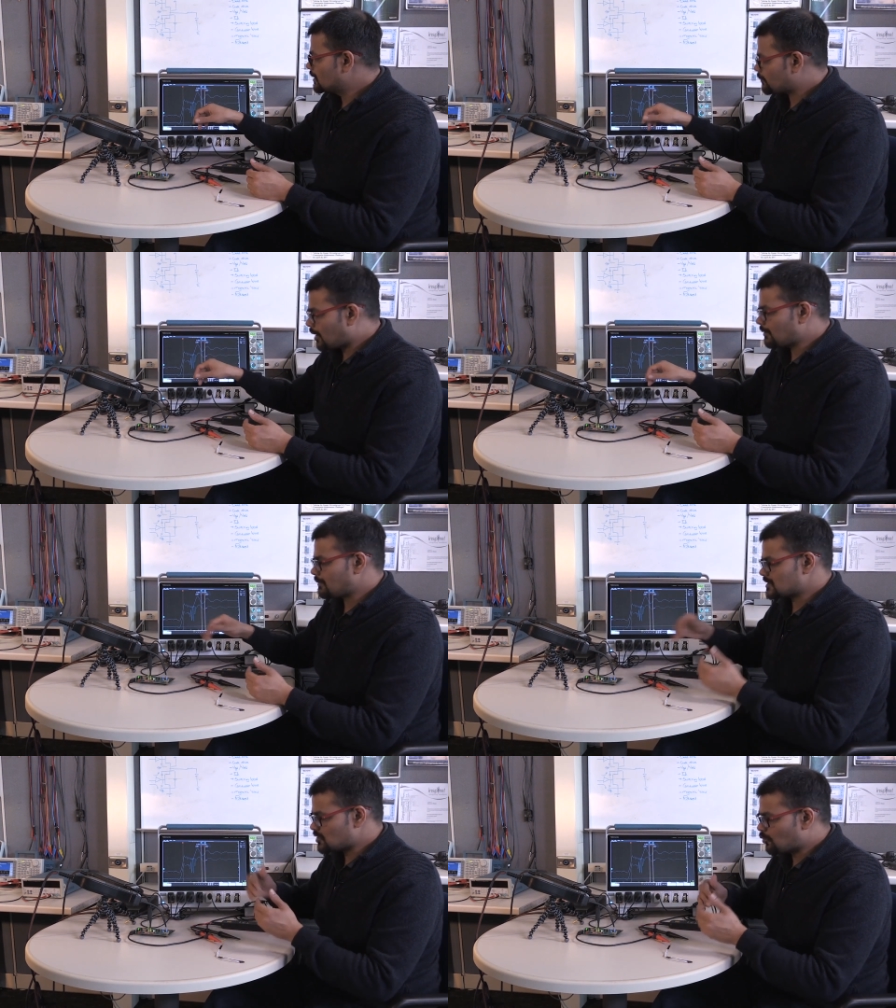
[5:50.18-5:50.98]
the
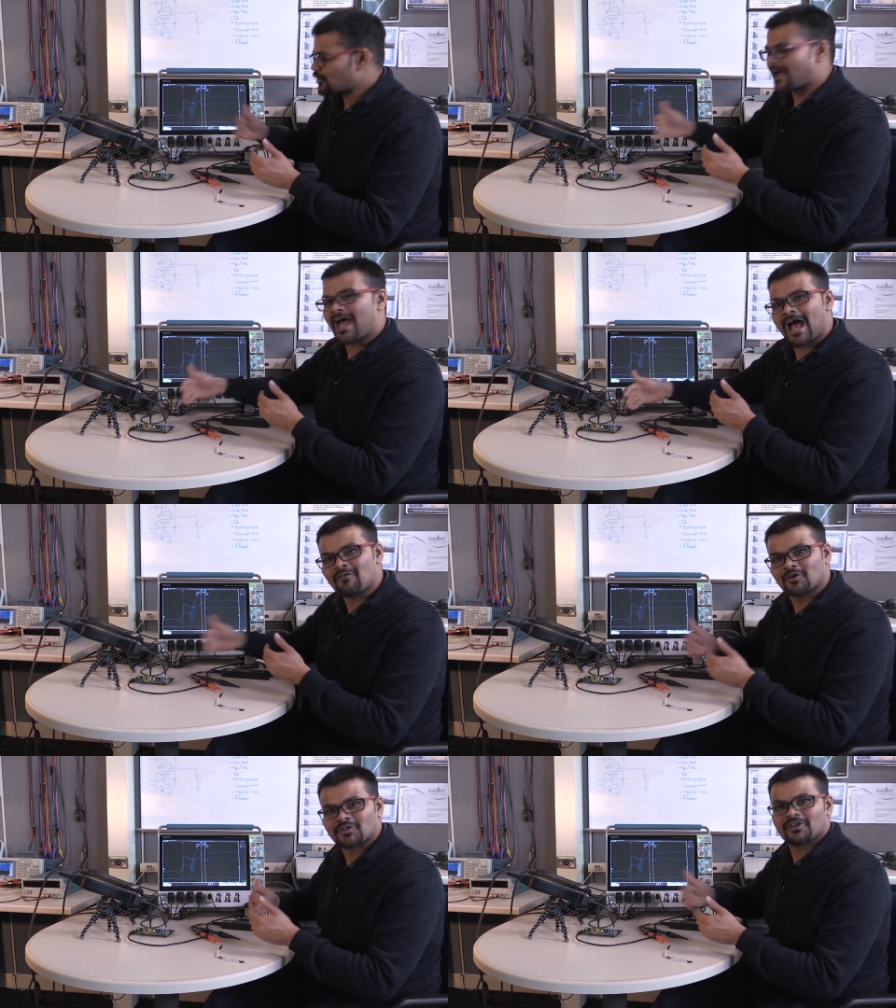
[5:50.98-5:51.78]
problem is you won't
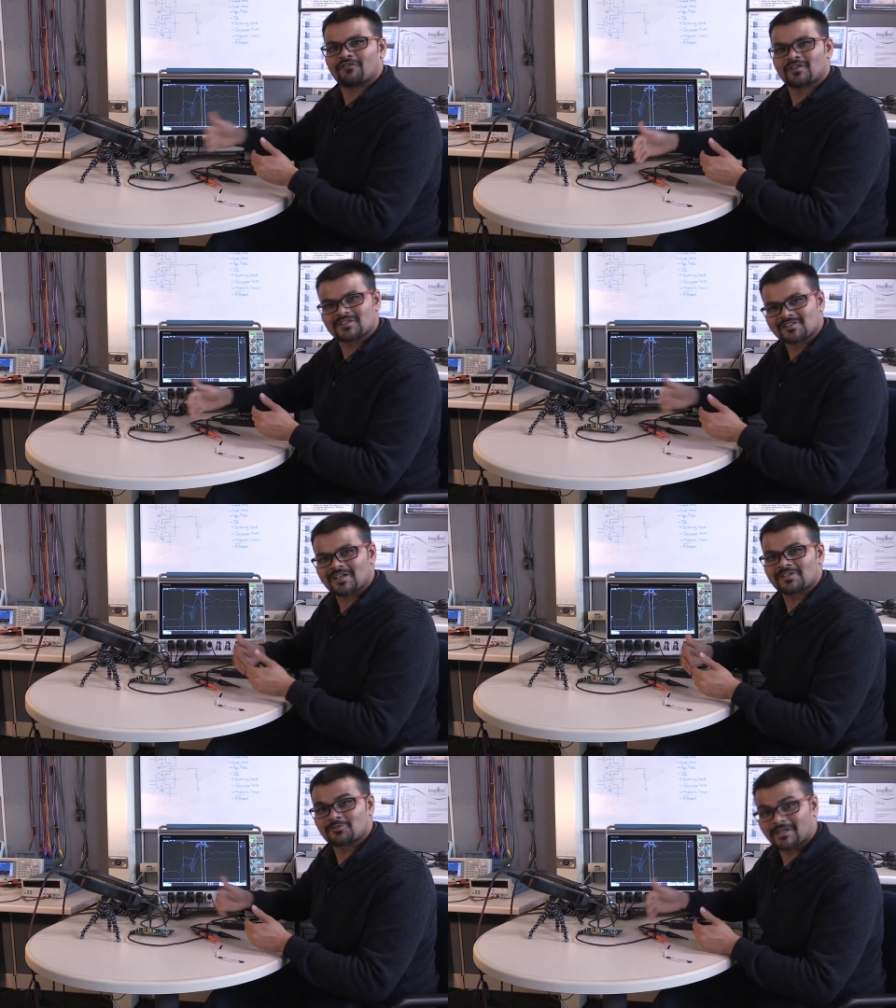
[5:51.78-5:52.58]
have other reference
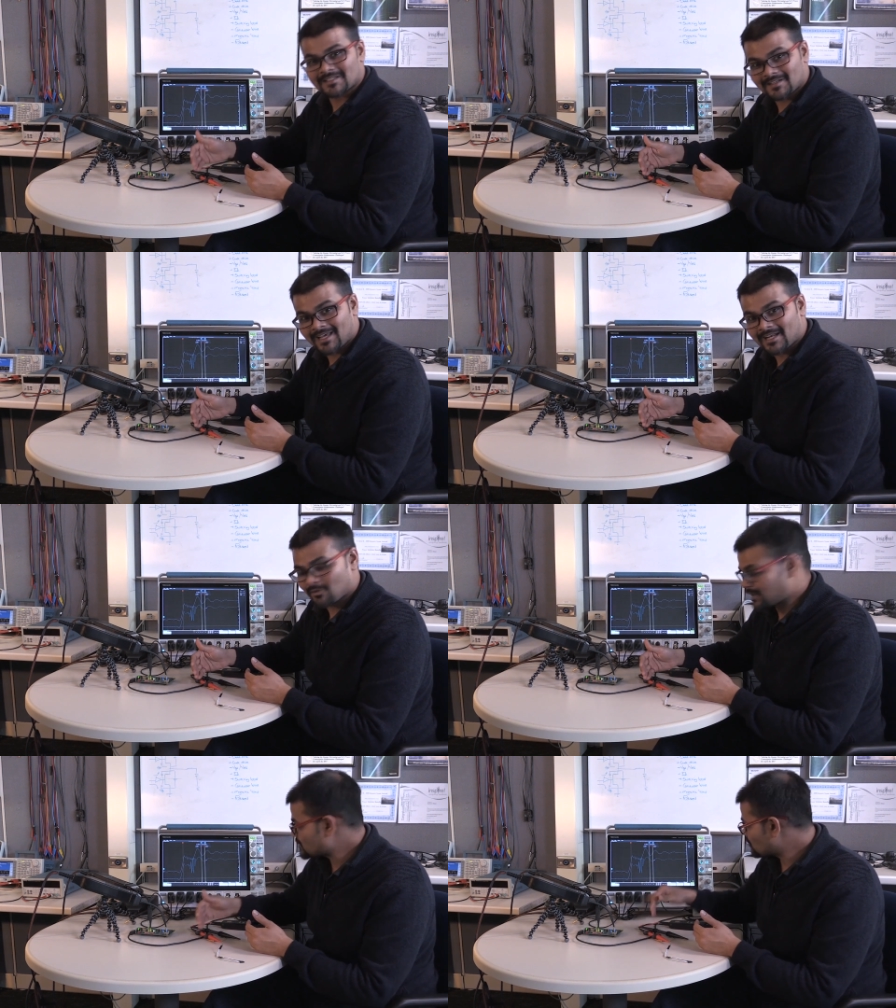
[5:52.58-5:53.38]
designs to test
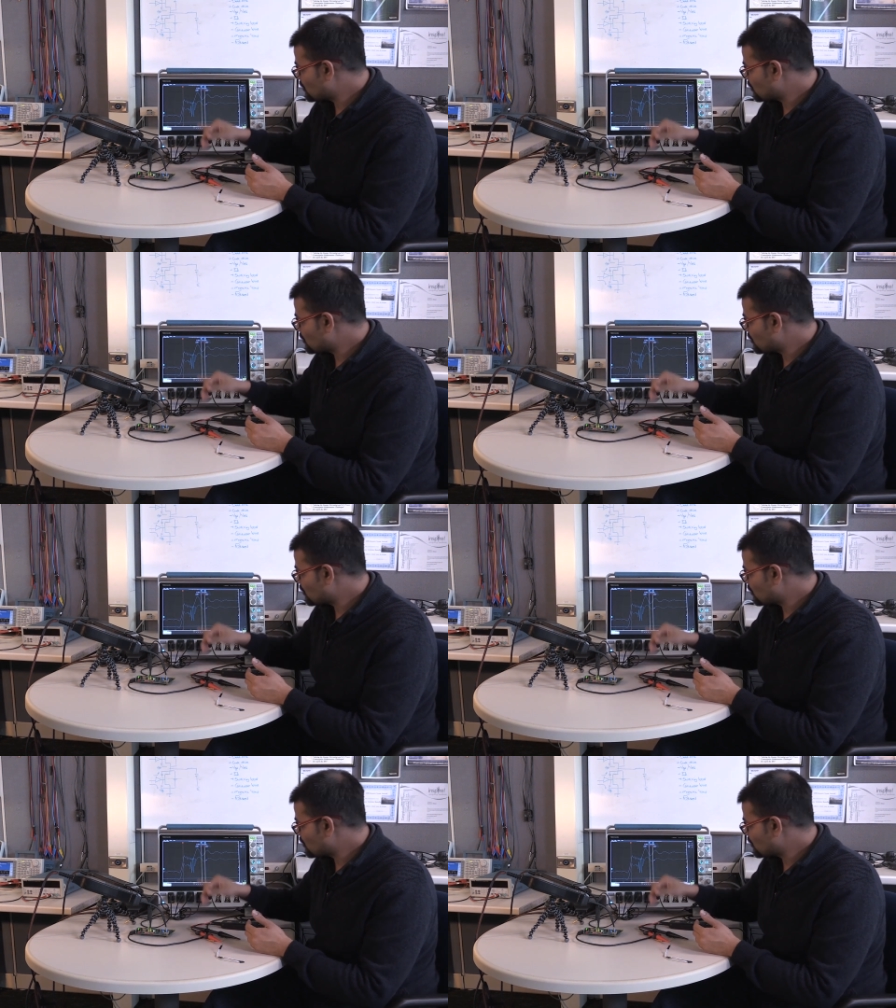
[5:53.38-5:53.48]
again, right?